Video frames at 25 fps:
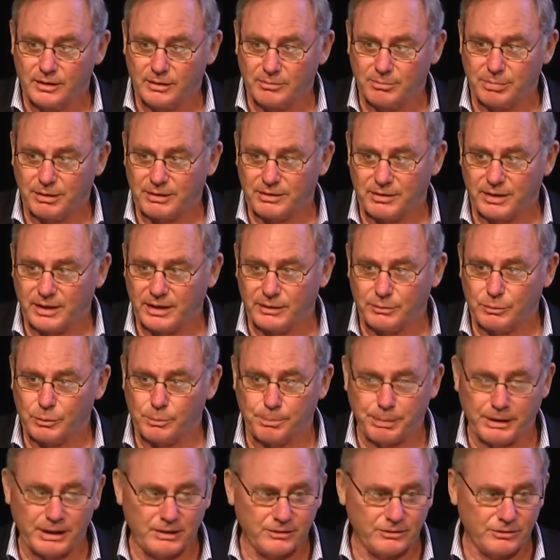but they will
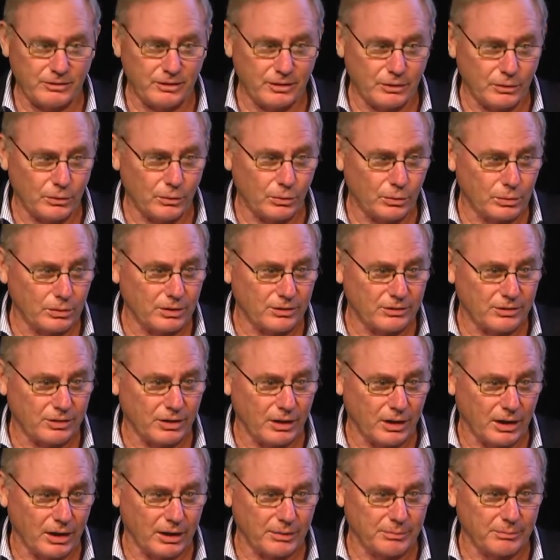pester you all the
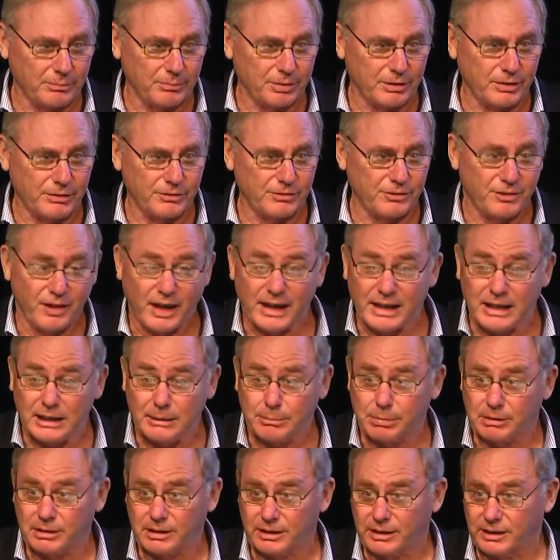time because they
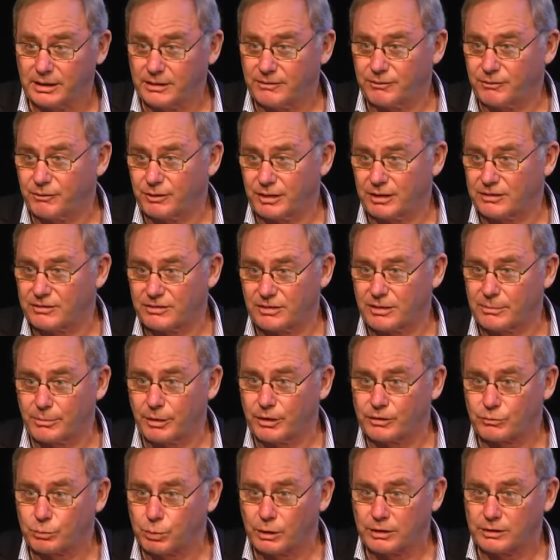believe it's the
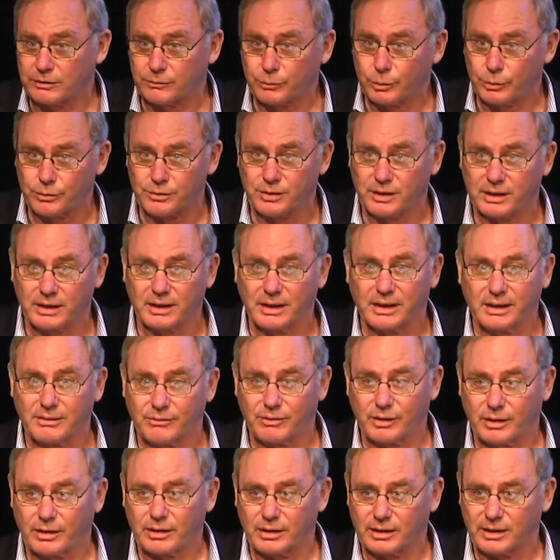most wonderful thing
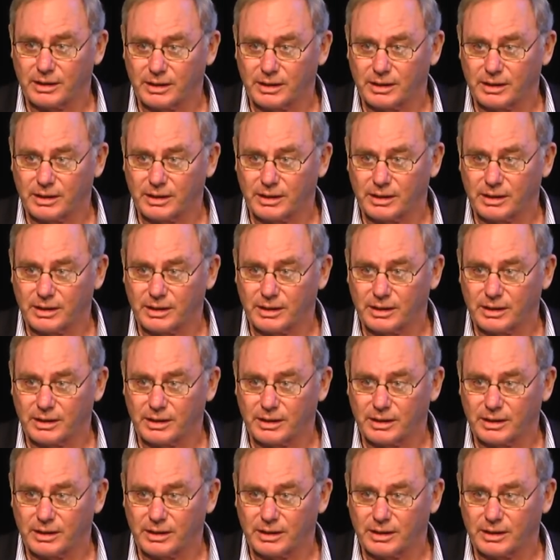ever.